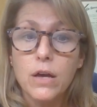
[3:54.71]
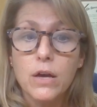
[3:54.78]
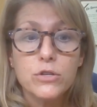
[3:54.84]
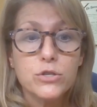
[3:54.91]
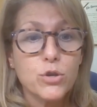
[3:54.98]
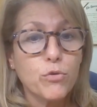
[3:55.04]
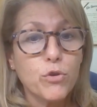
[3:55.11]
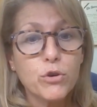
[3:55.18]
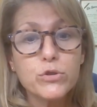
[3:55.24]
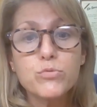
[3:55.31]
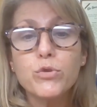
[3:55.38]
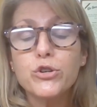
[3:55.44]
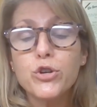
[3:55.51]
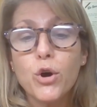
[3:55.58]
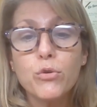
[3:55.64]
So those
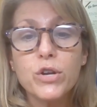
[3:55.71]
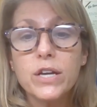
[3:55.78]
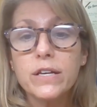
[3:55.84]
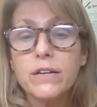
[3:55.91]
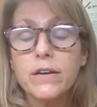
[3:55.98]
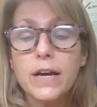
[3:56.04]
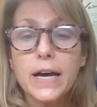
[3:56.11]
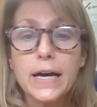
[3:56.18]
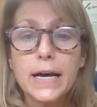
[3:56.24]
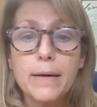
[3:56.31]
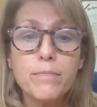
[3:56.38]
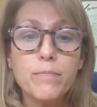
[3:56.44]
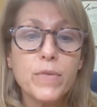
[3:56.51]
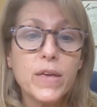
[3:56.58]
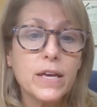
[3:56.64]
were noted,
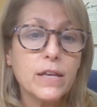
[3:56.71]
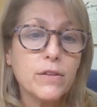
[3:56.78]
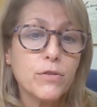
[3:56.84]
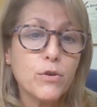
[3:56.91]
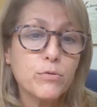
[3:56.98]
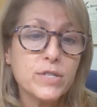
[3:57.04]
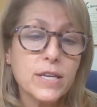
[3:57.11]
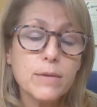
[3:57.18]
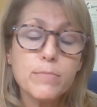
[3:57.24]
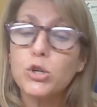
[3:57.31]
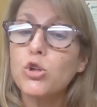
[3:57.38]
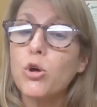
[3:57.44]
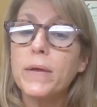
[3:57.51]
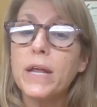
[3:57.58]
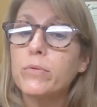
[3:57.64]
those
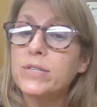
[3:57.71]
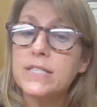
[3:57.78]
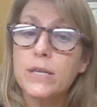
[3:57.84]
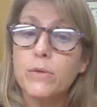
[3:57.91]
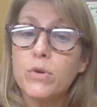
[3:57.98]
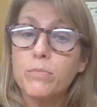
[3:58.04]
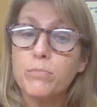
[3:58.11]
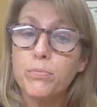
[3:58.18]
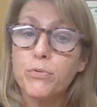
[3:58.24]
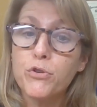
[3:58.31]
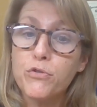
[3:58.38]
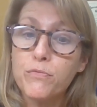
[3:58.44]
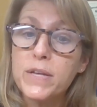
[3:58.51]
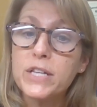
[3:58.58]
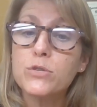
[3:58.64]
hemoglobin A1C
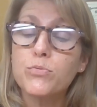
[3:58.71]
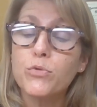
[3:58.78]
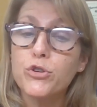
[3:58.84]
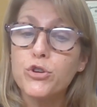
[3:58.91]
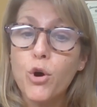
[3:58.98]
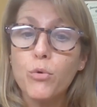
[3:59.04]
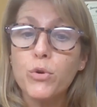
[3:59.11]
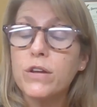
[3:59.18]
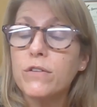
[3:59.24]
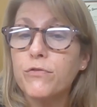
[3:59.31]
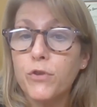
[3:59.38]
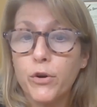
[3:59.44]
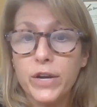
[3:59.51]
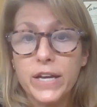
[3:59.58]
improvements were noted for